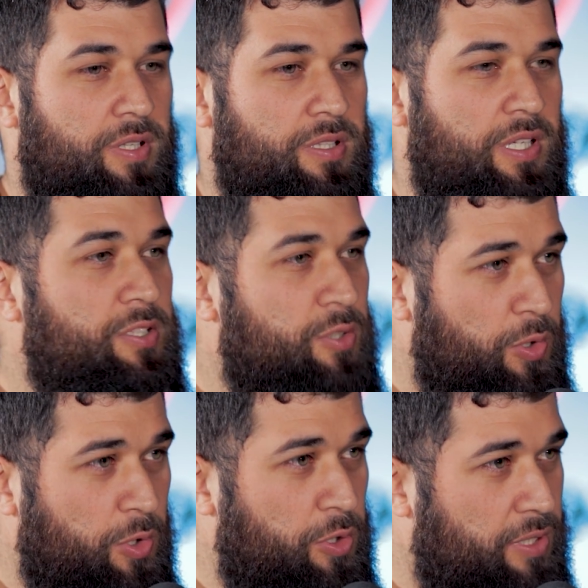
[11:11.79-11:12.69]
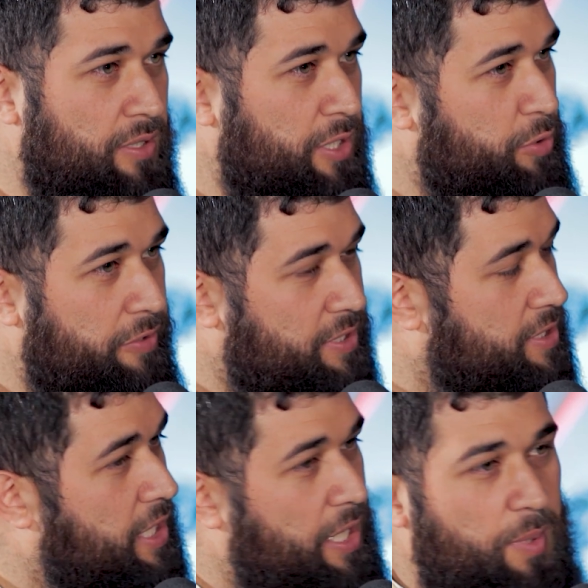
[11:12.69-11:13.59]
there is no God and the universe
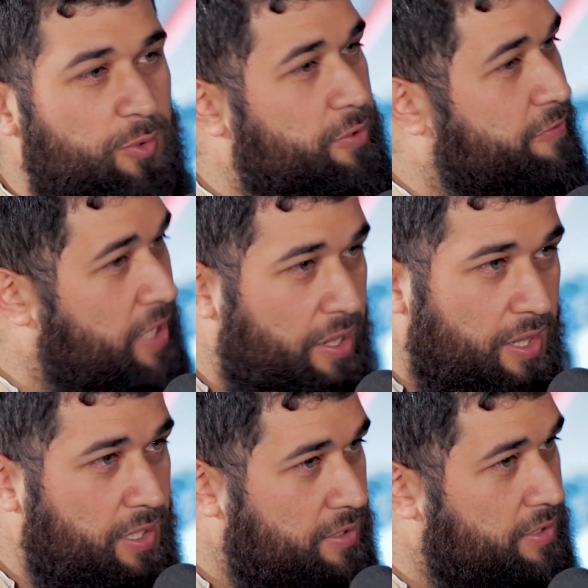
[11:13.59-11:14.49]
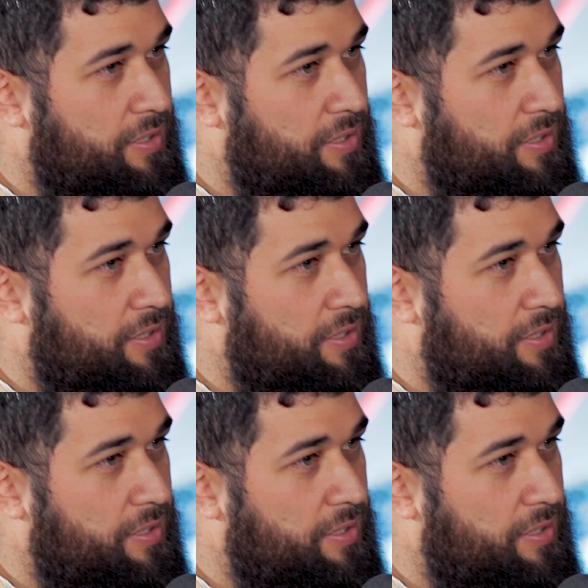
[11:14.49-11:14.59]
came out of nothing